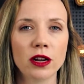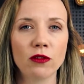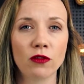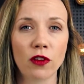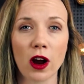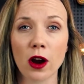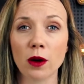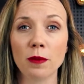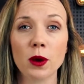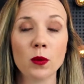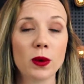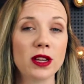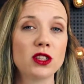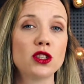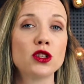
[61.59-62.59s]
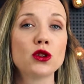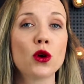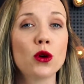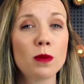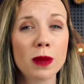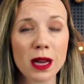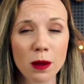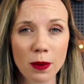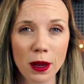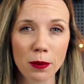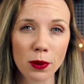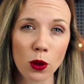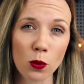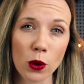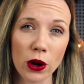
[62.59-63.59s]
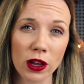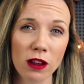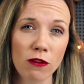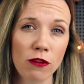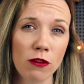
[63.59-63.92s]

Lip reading: environment where so many people are working